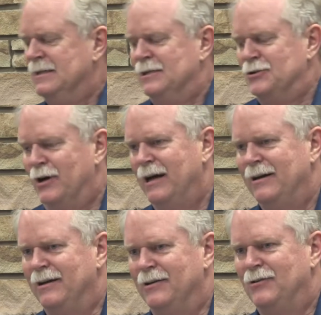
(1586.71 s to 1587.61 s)
So I had
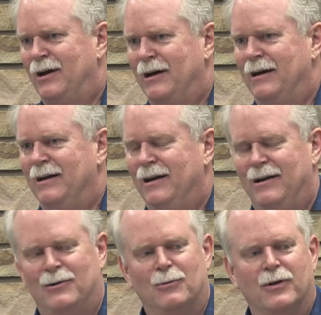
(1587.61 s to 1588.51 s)
to decide
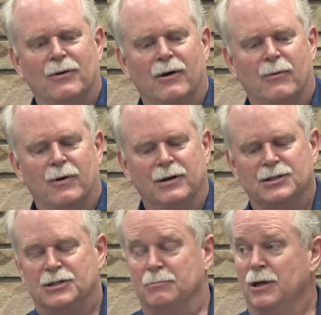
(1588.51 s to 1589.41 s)
whether I wanted
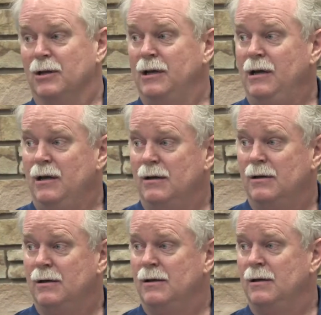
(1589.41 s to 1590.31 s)
stability.
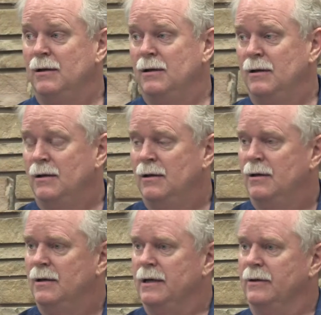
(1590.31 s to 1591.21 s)

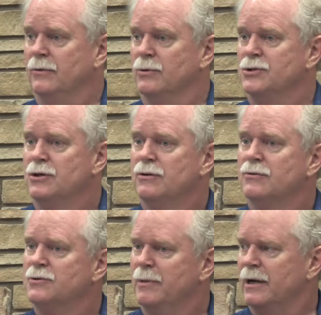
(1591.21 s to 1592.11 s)
In the
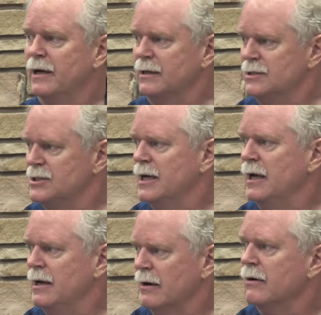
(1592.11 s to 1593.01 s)
reserves meant I could
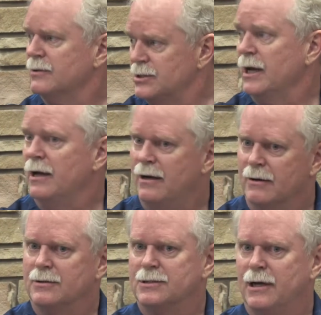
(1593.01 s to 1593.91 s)
stay here and stay
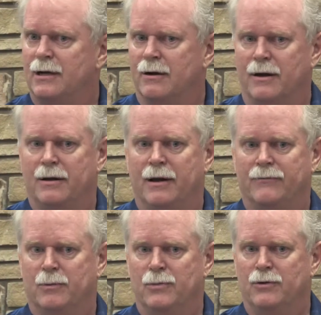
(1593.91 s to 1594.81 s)
here and stay here. I didn't
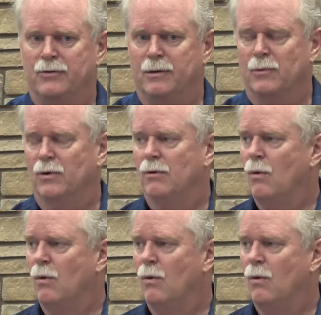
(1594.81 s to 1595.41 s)
have to move anymore.